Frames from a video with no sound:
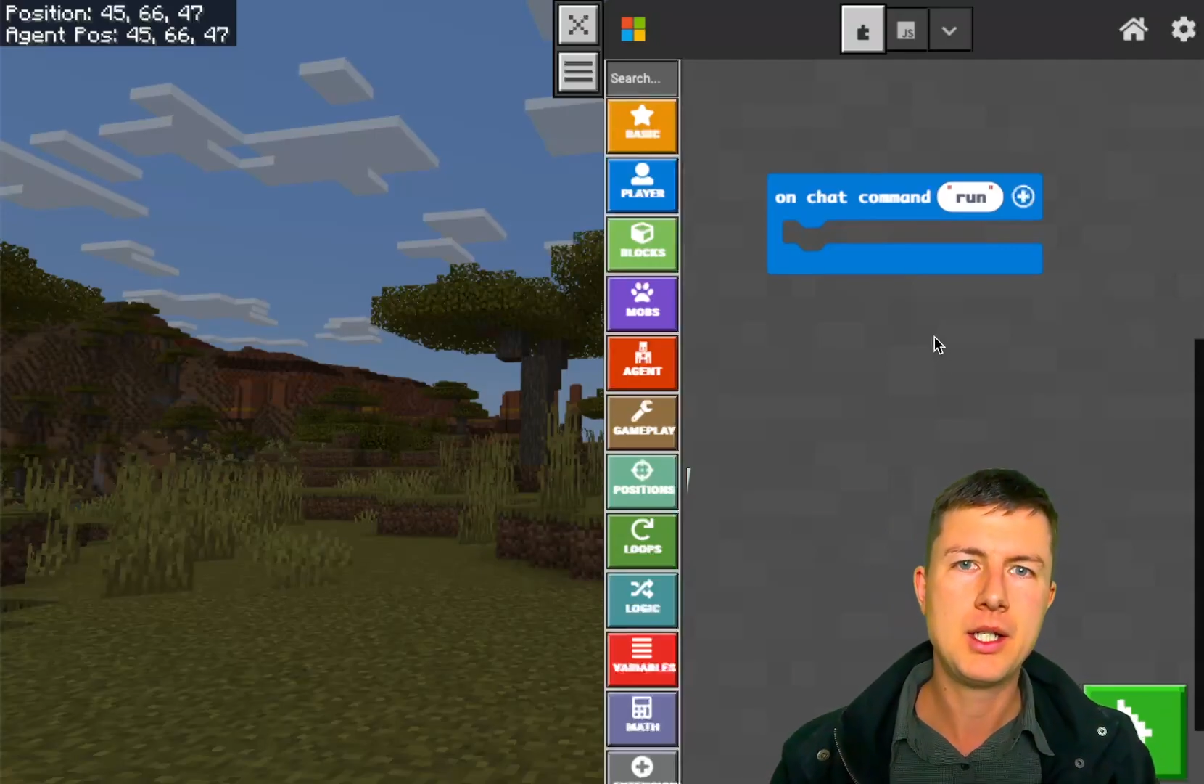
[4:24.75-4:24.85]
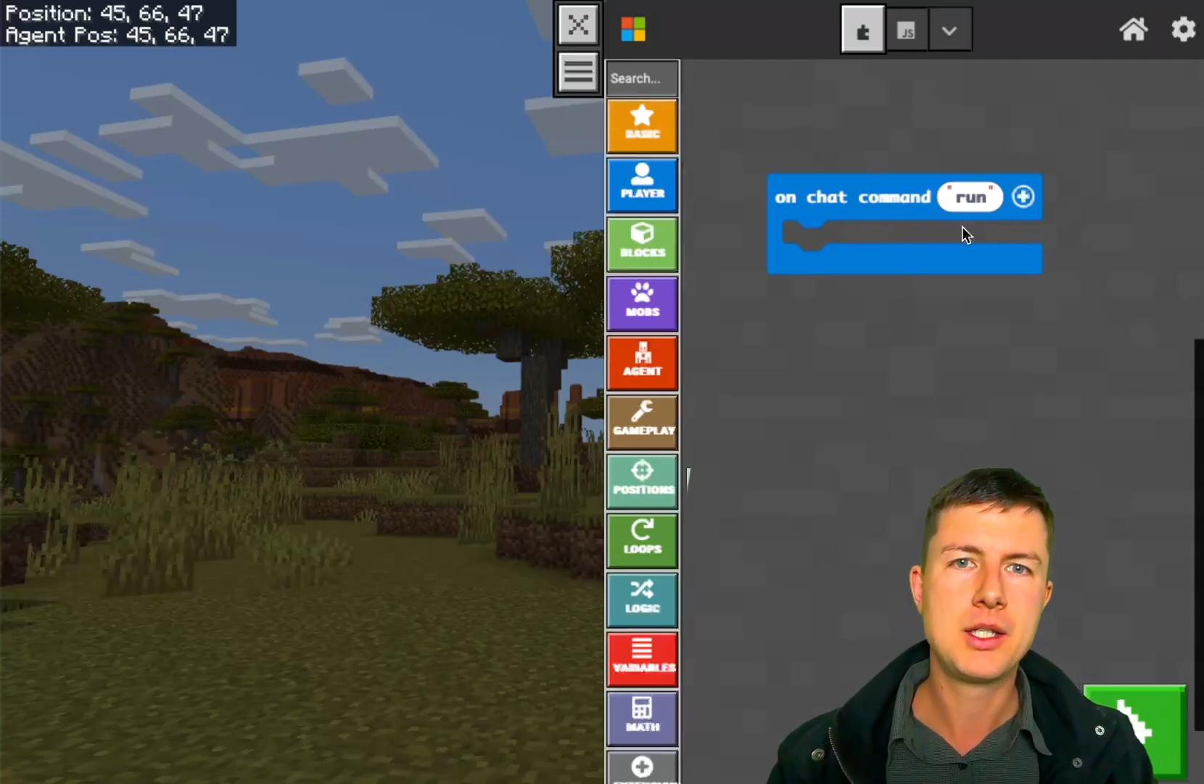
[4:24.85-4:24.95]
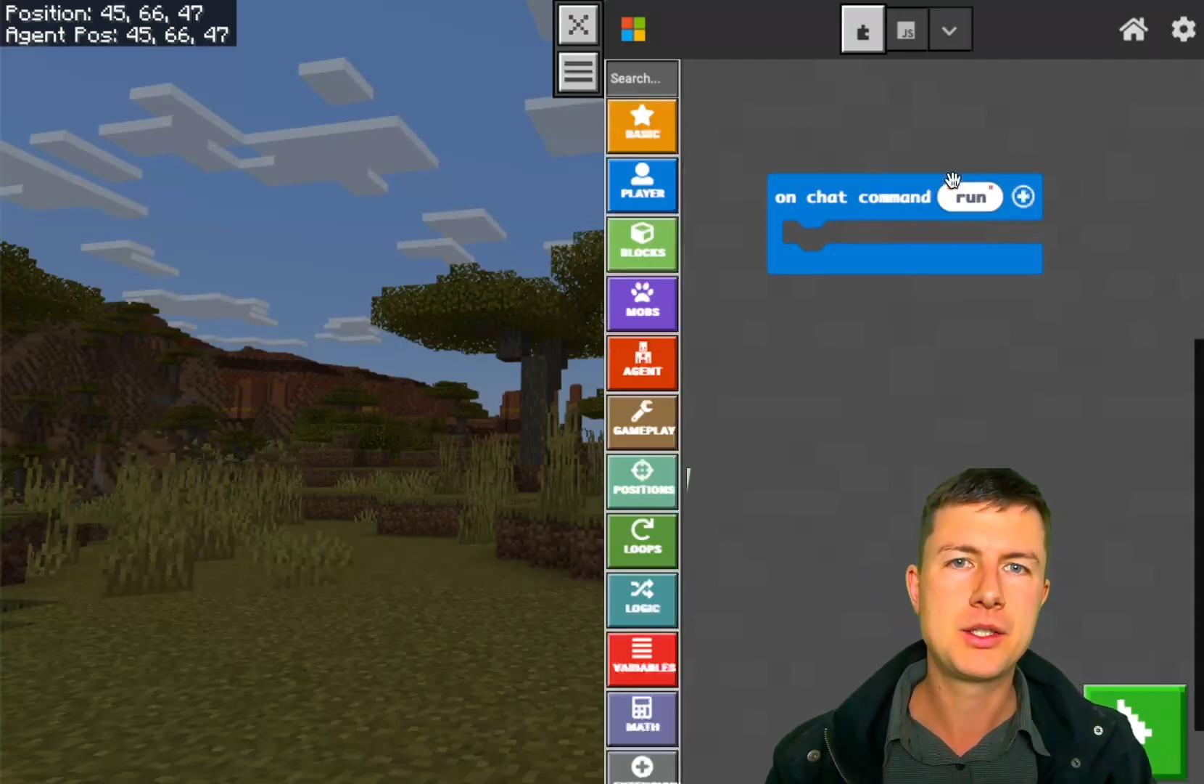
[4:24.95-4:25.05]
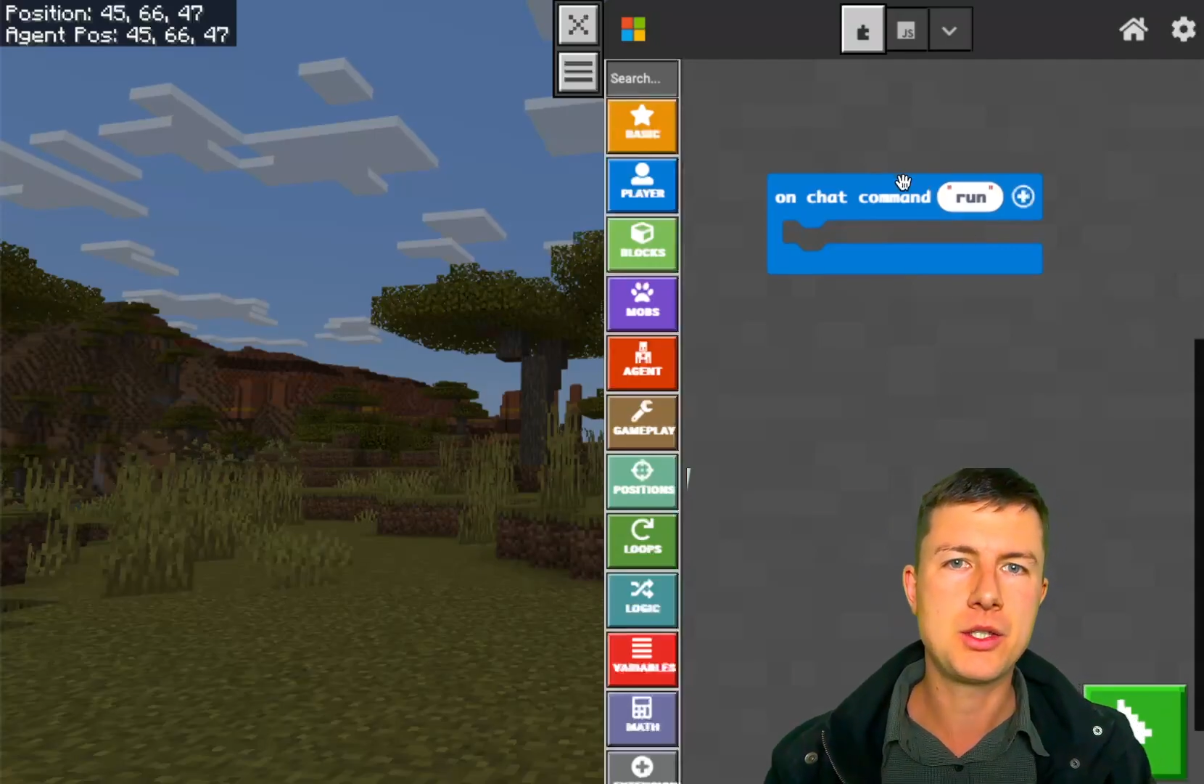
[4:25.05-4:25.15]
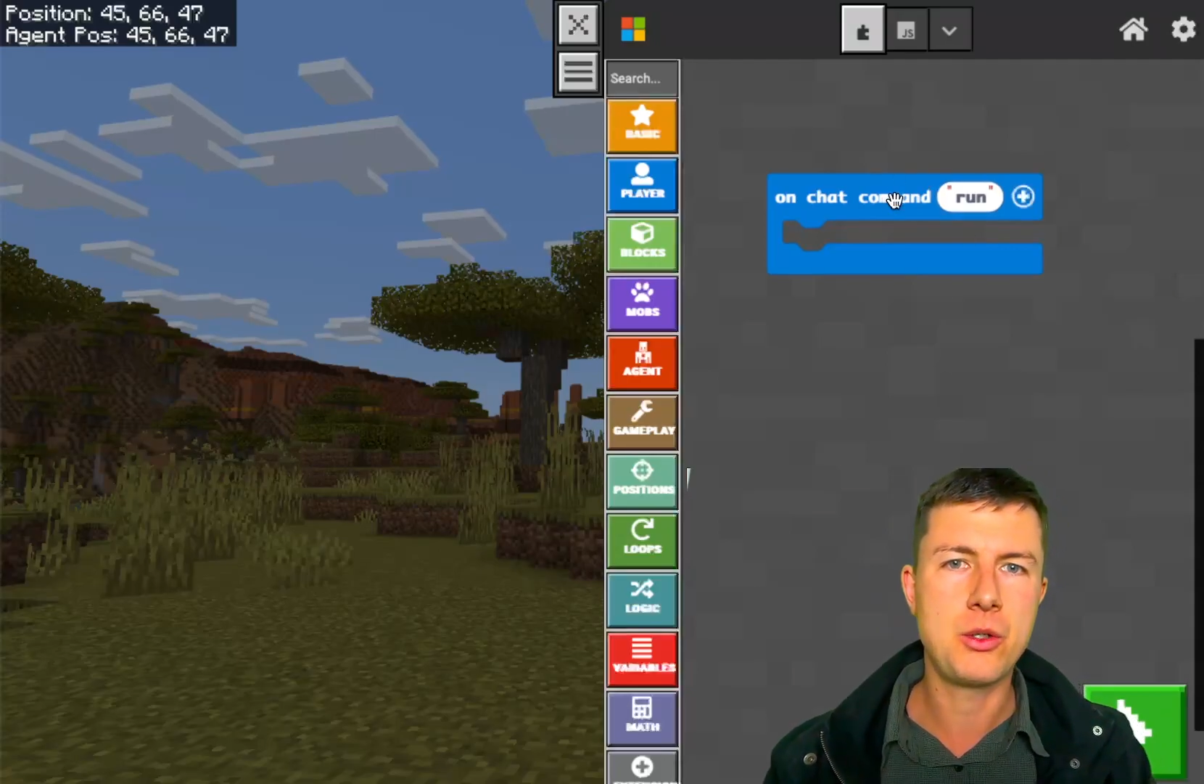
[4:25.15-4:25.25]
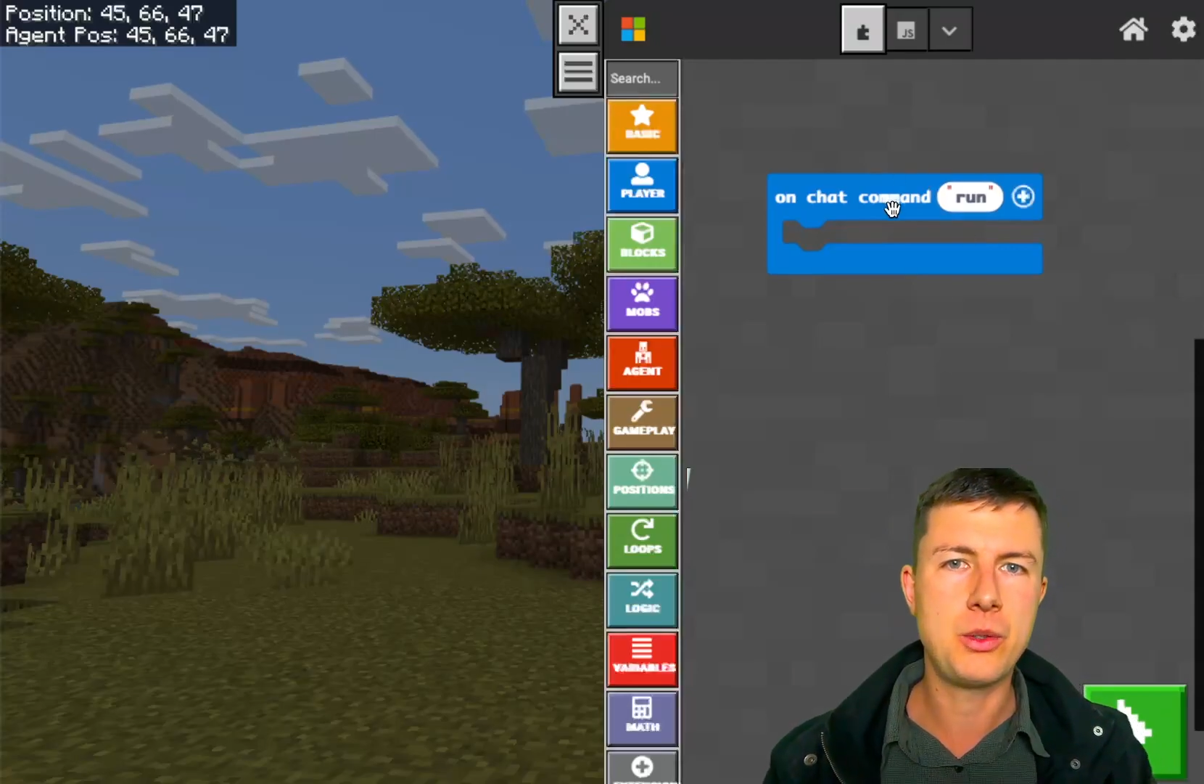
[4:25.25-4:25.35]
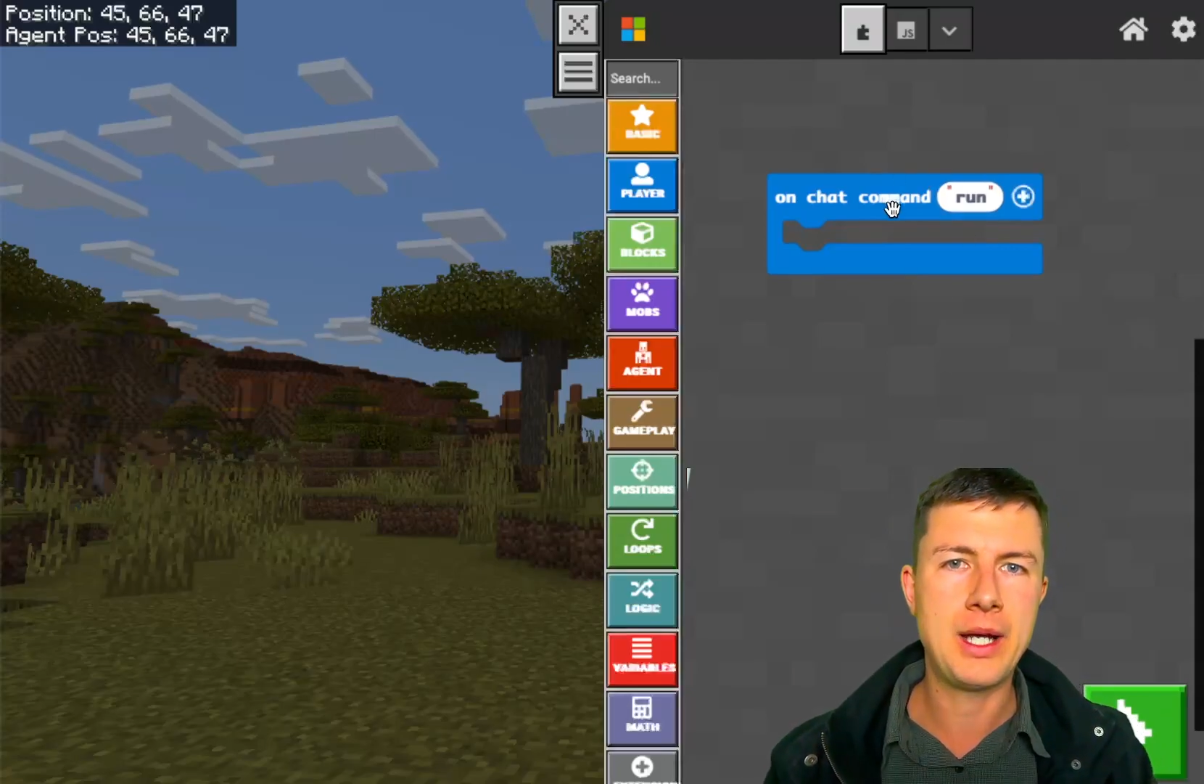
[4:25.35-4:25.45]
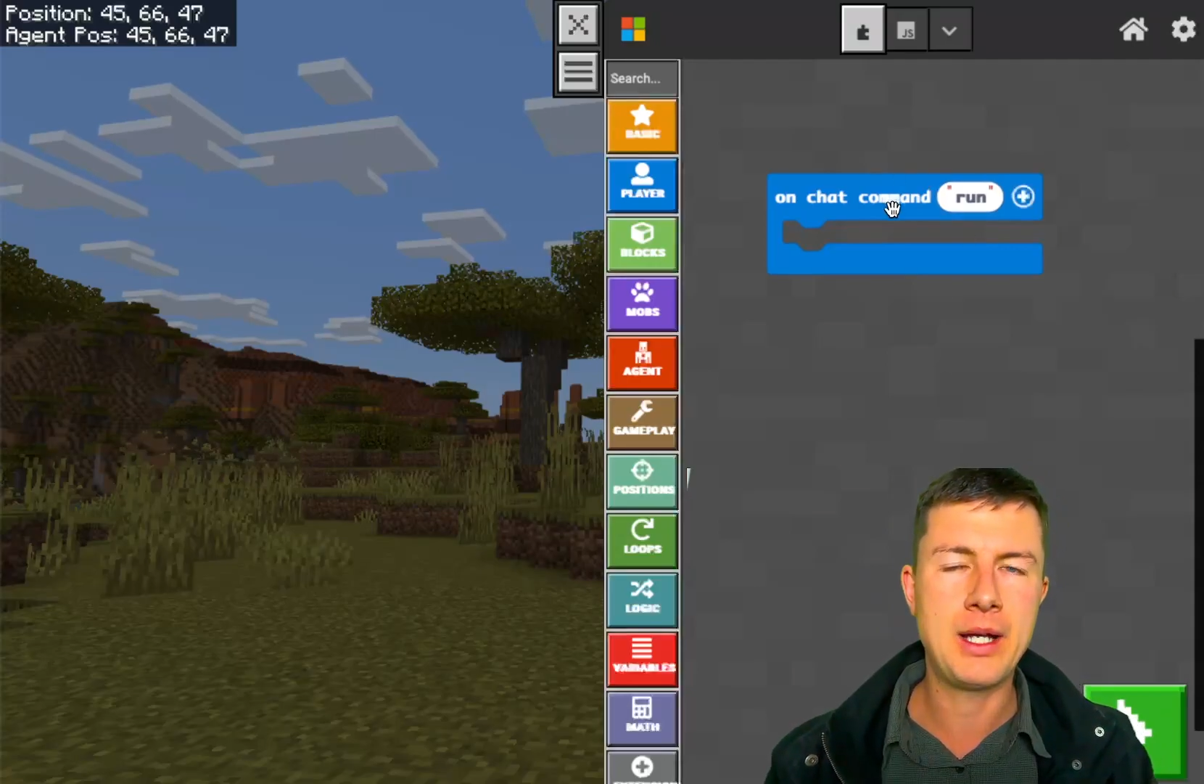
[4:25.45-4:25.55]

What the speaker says: So